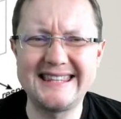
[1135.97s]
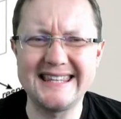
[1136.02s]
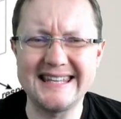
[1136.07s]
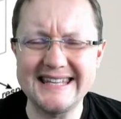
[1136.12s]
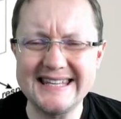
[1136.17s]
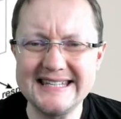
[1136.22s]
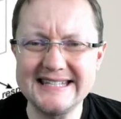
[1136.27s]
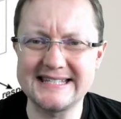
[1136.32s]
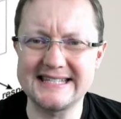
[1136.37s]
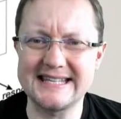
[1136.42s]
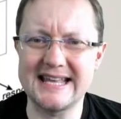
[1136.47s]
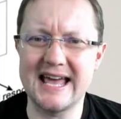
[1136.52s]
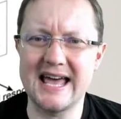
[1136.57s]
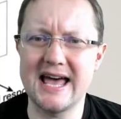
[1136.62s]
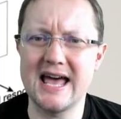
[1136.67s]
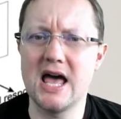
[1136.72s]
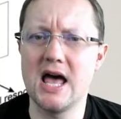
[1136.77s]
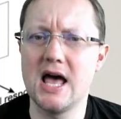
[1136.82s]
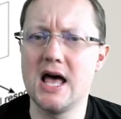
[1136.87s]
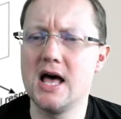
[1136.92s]
is
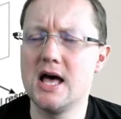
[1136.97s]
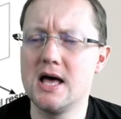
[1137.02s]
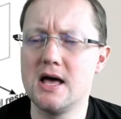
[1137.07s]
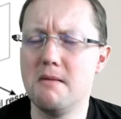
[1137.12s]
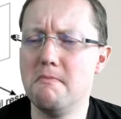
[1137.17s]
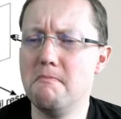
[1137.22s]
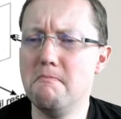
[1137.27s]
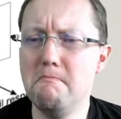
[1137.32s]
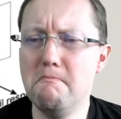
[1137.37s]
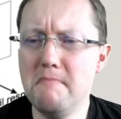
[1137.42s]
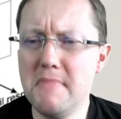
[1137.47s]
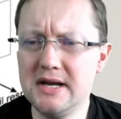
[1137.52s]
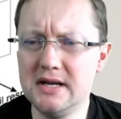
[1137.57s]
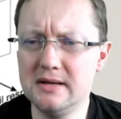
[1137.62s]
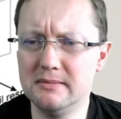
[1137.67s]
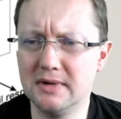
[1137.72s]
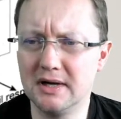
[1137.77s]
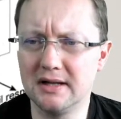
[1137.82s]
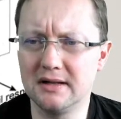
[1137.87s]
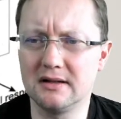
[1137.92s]
a
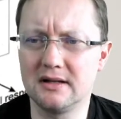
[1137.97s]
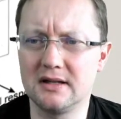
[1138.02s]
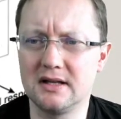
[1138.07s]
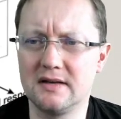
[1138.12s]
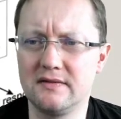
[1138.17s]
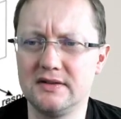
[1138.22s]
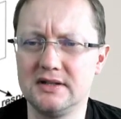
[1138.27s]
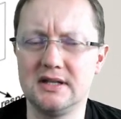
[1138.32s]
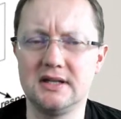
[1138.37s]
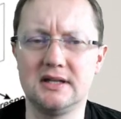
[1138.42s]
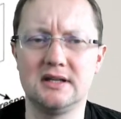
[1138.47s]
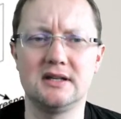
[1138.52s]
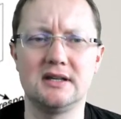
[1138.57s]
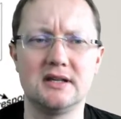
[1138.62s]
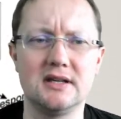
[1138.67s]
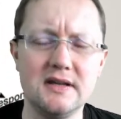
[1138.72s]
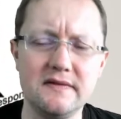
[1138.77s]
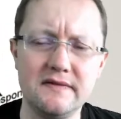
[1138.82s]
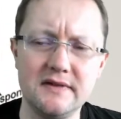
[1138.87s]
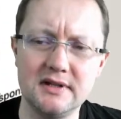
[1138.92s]
minimal,
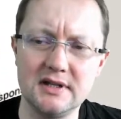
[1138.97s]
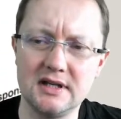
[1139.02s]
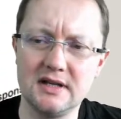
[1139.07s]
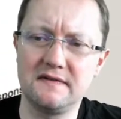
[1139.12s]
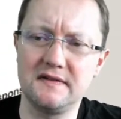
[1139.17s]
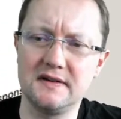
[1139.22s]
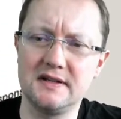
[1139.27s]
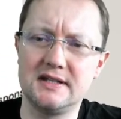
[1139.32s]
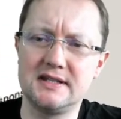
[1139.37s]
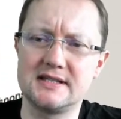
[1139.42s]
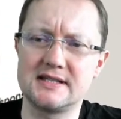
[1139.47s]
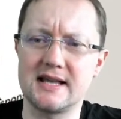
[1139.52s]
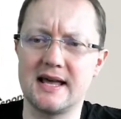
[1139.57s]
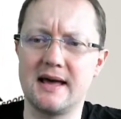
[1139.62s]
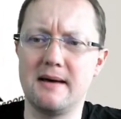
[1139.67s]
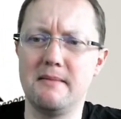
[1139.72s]
even if it's a